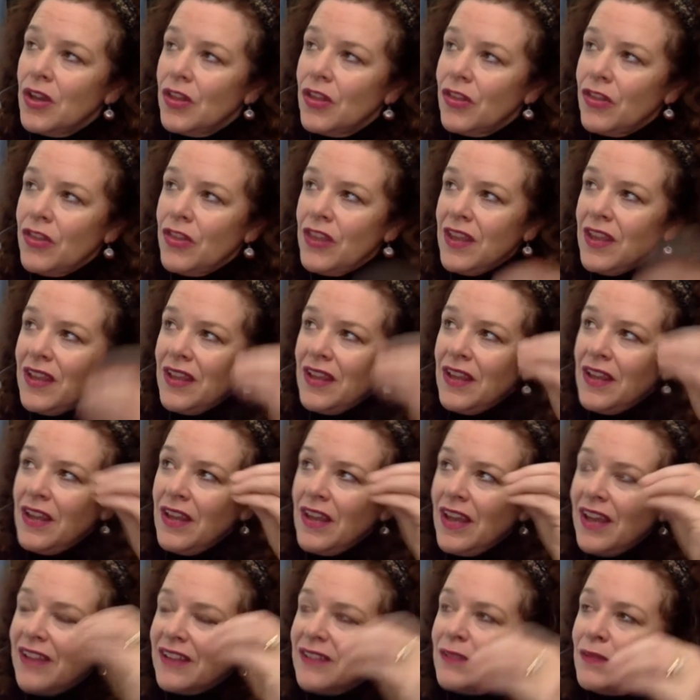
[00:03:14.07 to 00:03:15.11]

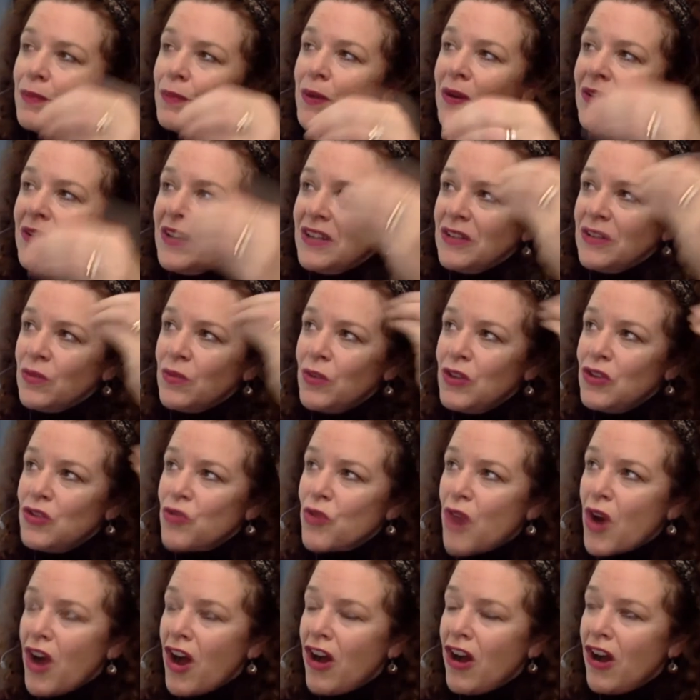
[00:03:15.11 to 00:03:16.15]
The experience we
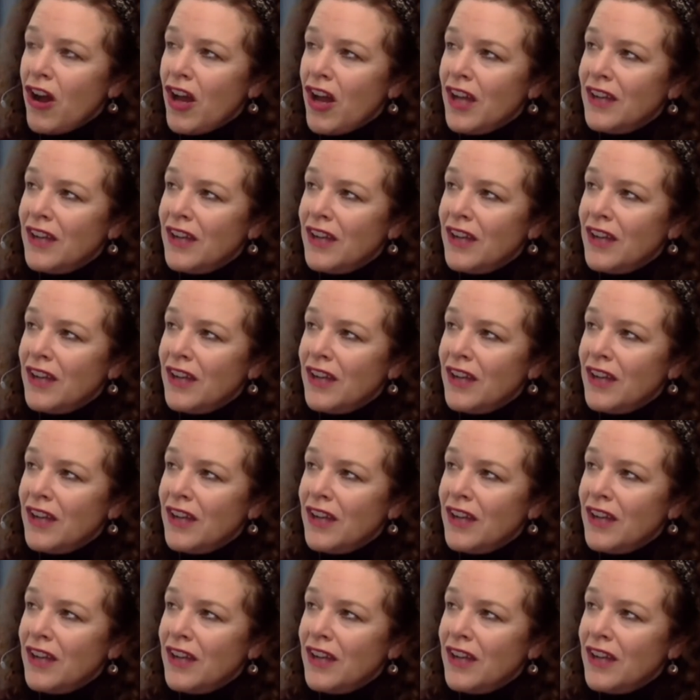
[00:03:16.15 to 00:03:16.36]
draw